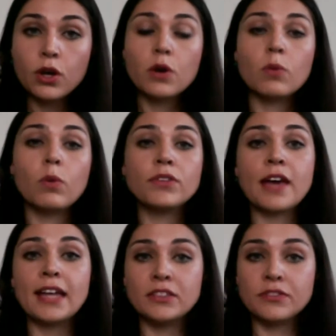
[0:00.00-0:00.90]
what the
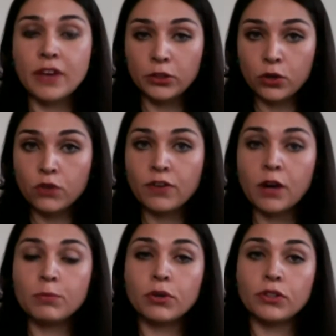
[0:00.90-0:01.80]
added value of our
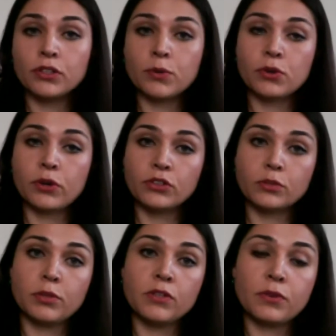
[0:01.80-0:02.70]
products was going to
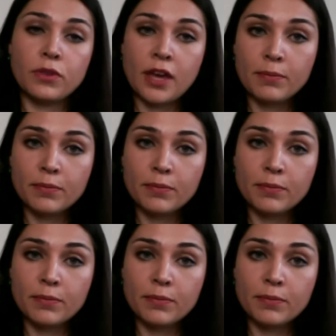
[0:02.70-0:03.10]
be for them.